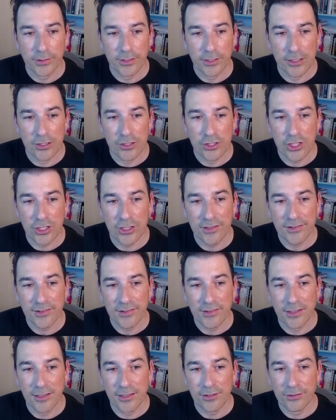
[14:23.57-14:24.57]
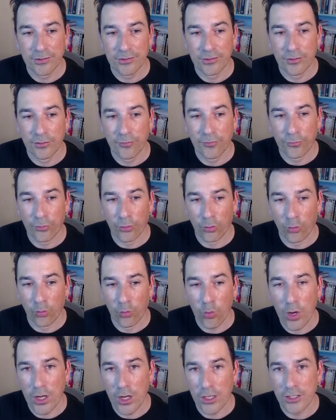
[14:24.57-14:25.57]
and change this from
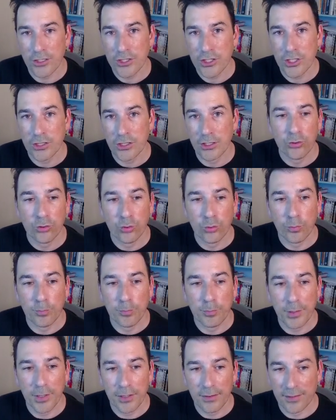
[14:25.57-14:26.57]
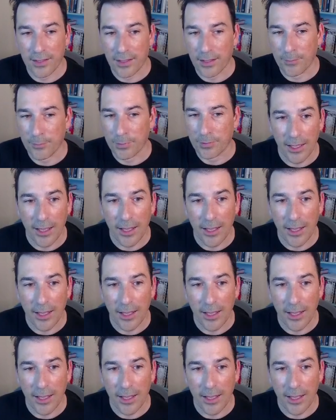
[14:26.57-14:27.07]
wash to build up